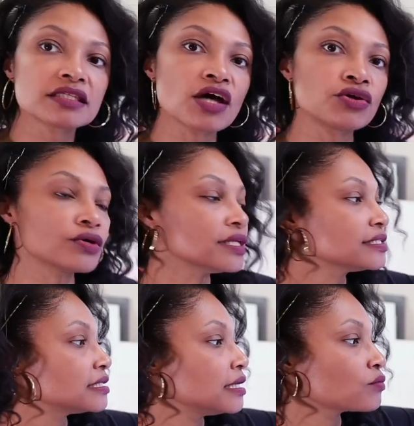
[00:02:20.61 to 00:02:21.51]
So you can
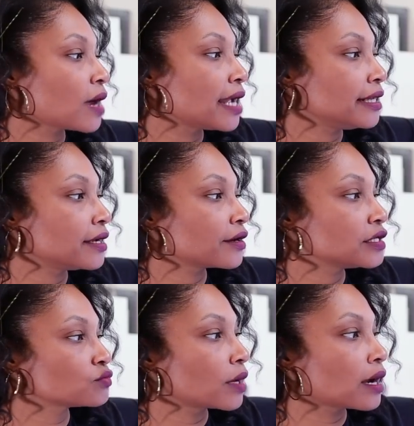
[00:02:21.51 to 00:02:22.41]
see right here
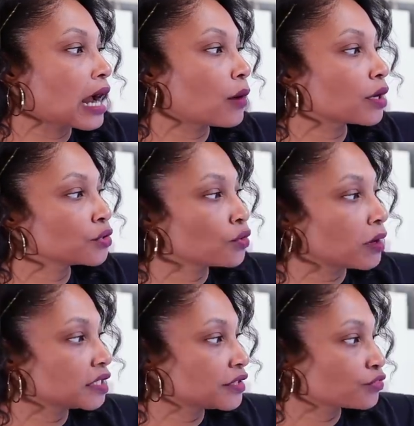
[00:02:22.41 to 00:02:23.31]
is where I would
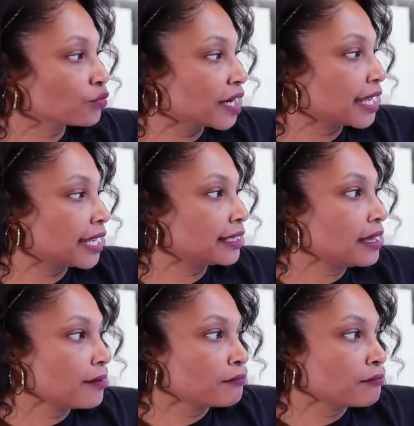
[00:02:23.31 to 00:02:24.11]
normally thread